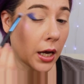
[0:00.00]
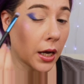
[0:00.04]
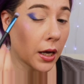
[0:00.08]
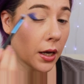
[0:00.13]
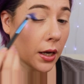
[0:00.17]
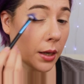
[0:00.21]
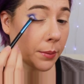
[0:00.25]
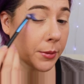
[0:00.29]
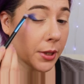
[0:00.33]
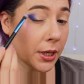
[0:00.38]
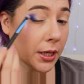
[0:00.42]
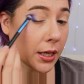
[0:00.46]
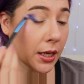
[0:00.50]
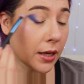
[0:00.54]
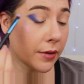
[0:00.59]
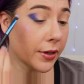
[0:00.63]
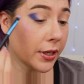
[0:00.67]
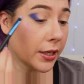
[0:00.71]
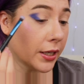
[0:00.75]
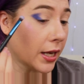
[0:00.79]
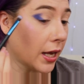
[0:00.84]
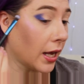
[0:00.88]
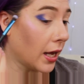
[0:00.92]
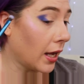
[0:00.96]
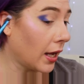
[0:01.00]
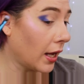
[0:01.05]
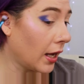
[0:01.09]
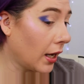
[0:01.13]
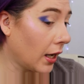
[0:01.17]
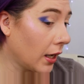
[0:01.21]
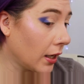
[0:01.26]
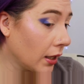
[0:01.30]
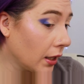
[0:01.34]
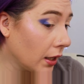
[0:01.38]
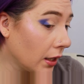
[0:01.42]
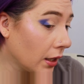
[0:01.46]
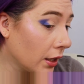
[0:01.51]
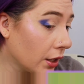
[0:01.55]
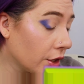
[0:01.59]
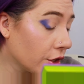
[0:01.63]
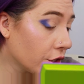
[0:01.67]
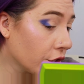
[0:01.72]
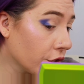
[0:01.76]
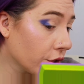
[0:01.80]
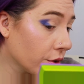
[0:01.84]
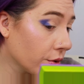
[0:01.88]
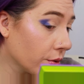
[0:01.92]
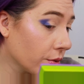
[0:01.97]
I'm not having any
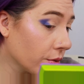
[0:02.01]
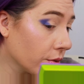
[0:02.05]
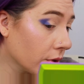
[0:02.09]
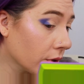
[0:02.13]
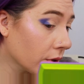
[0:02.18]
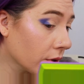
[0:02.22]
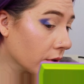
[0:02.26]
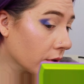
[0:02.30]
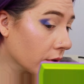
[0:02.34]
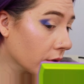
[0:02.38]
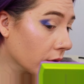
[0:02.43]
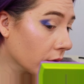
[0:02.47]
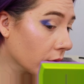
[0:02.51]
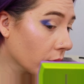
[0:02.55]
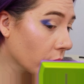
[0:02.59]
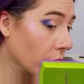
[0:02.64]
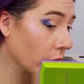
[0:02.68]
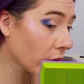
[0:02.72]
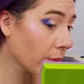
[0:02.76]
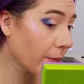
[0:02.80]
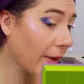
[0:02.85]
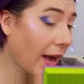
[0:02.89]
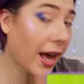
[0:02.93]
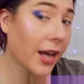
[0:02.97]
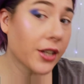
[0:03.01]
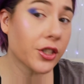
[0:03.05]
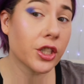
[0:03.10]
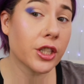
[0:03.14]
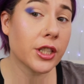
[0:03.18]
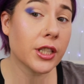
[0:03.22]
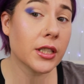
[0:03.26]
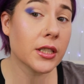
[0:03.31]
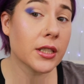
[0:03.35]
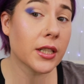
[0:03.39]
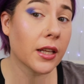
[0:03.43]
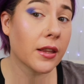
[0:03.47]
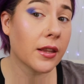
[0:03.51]
issues with patchiness.